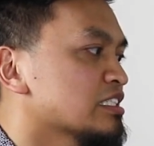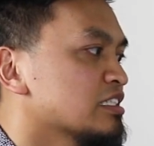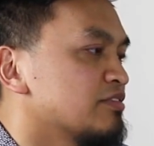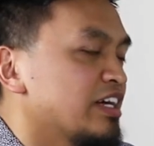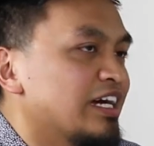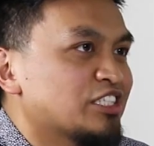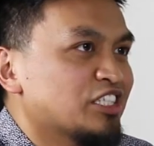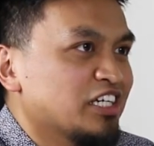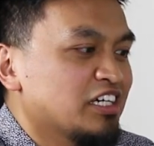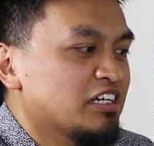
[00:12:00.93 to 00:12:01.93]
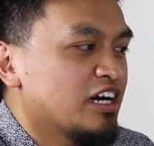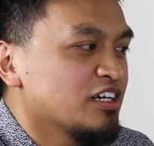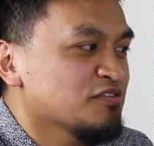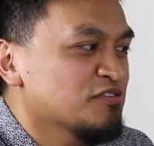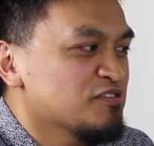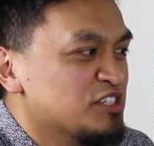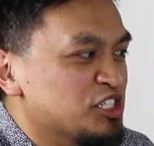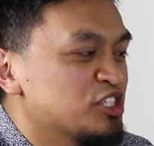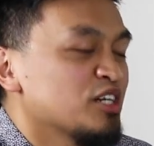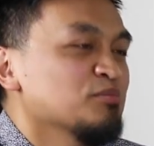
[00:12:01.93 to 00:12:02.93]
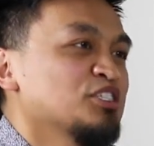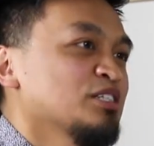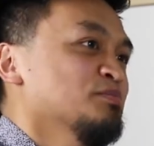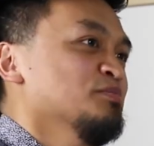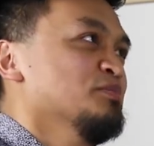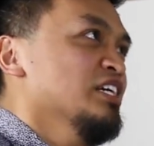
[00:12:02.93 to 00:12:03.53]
and stuff, they actually kind of jump ship.